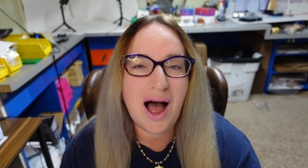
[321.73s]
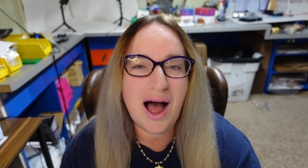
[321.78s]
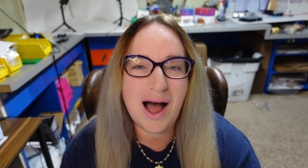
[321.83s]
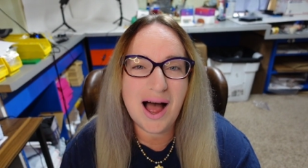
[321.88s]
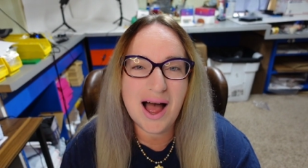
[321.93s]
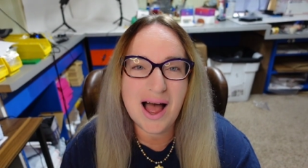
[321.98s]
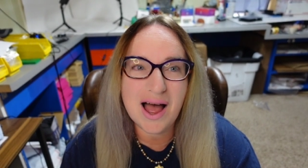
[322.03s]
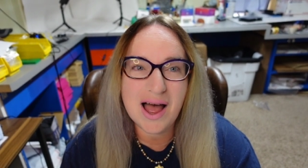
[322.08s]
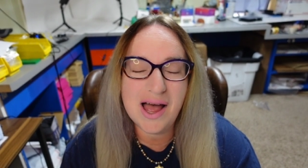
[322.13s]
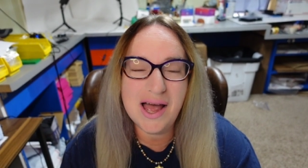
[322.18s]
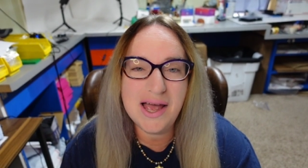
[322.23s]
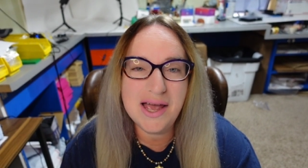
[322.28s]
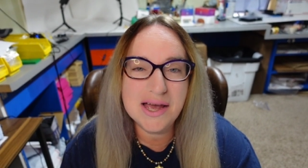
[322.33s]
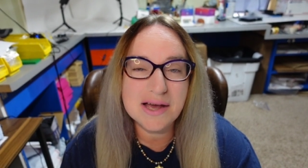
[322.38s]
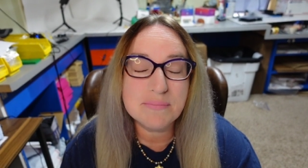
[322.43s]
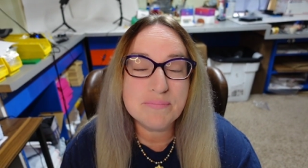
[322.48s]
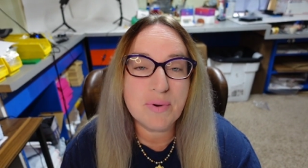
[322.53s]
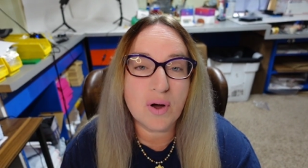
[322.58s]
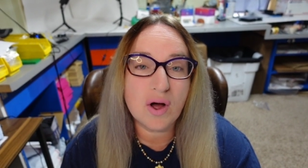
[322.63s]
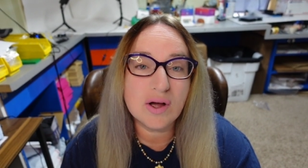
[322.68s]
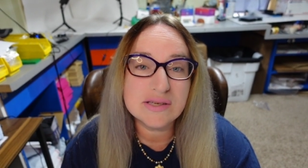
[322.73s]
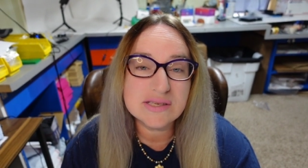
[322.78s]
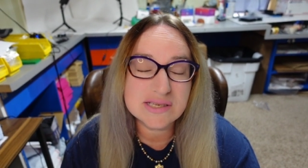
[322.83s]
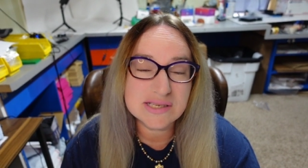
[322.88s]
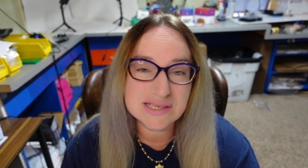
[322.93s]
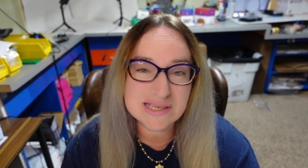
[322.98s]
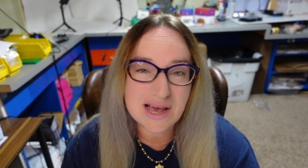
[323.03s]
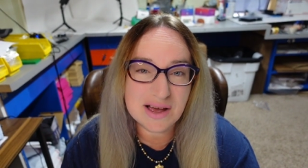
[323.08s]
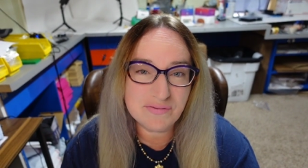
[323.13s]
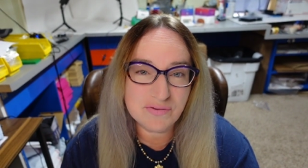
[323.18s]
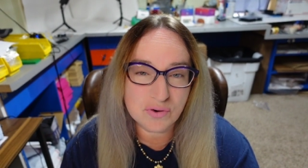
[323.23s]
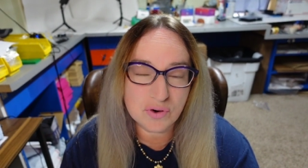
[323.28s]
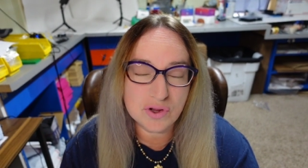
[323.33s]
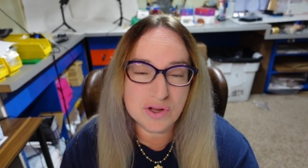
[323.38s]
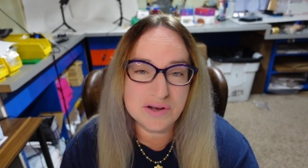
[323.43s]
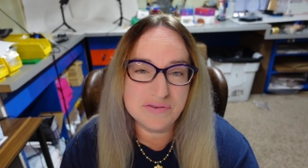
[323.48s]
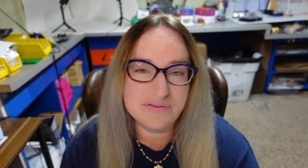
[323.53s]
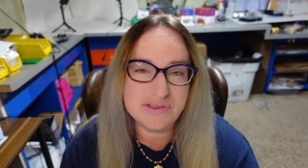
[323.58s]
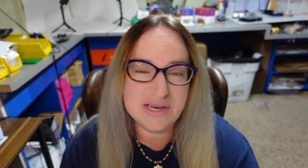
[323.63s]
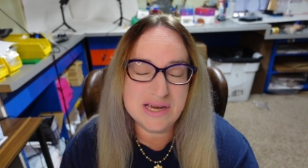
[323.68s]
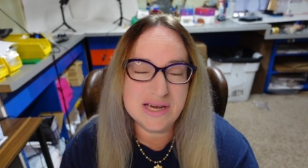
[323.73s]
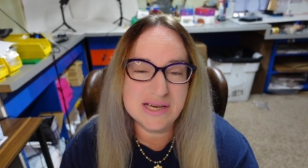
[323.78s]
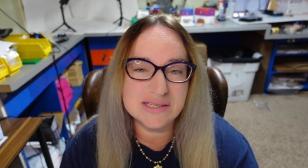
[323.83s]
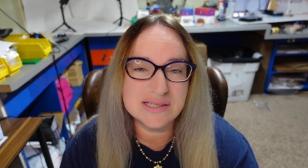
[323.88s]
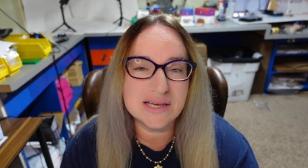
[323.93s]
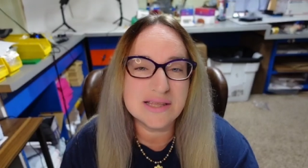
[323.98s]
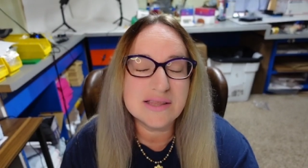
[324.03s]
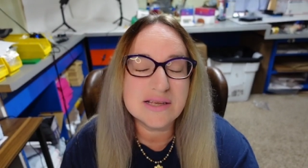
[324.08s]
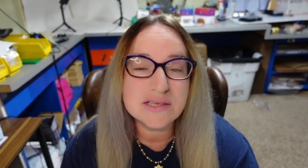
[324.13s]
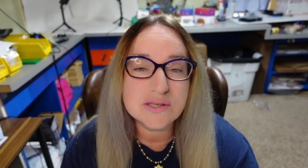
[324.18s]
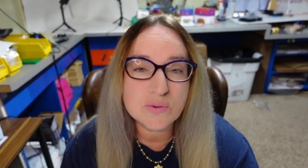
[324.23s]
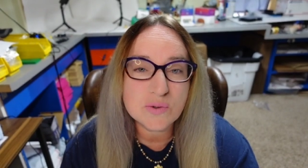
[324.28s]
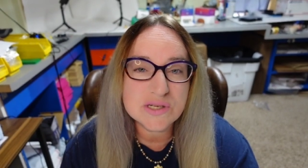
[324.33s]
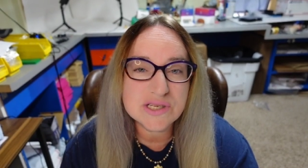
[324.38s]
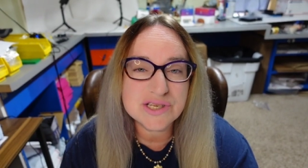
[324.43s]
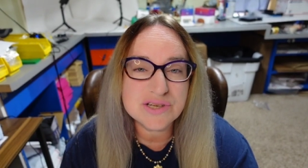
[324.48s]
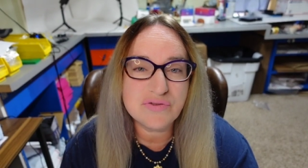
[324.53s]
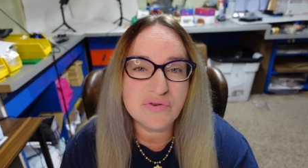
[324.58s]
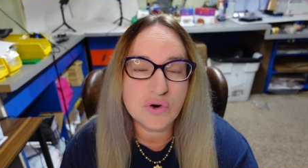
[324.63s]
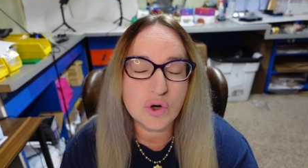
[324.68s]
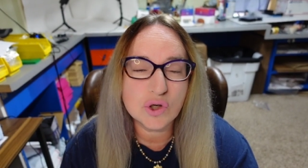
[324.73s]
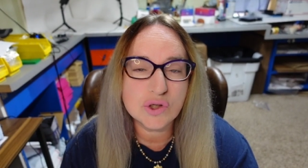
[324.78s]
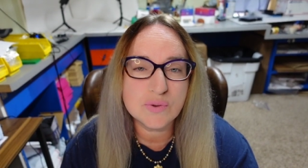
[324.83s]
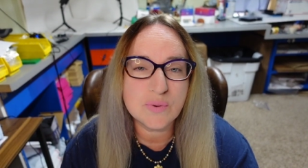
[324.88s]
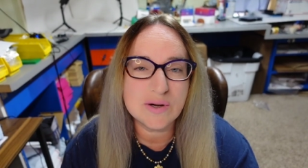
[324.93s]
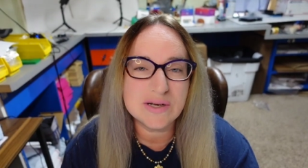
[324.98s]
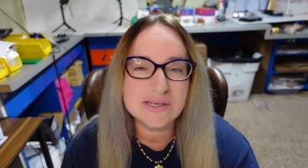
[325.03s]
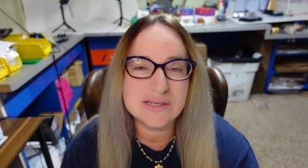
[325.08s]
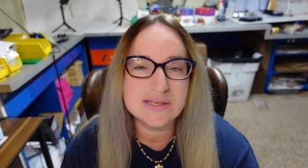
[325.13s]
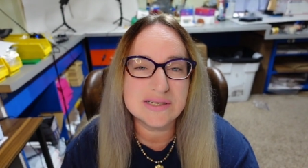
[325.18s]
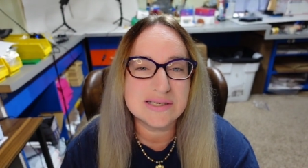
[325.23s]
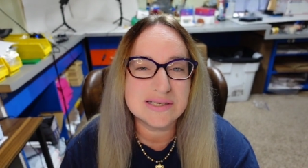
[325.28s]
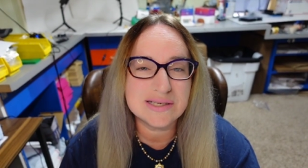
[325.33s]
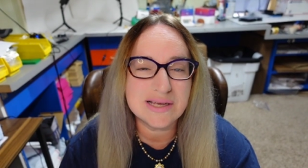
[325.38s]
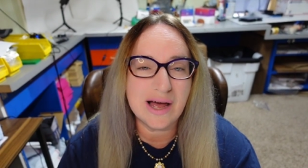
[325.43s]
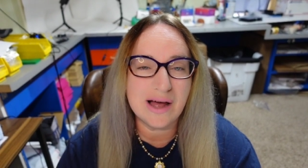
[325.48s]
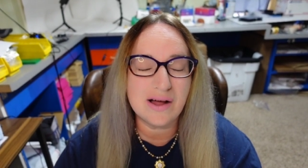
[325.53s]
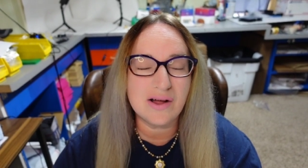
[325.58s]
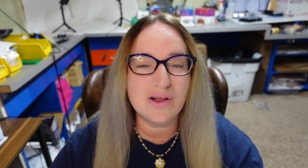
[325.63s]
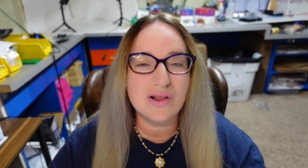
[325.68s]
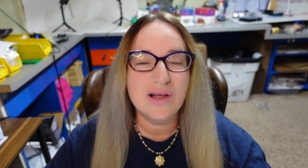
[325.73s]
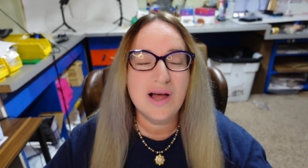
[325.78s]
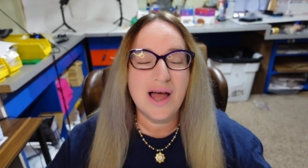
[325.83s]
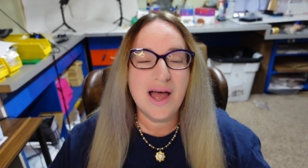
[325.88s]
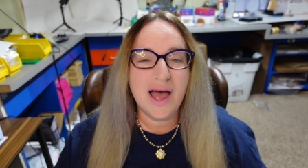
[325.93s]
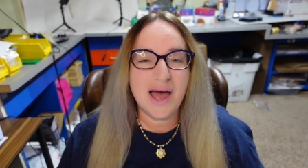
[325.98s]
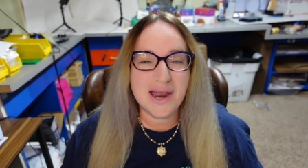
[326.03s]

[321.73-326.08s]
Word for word: I bought several of these, and this one's the first one to sell,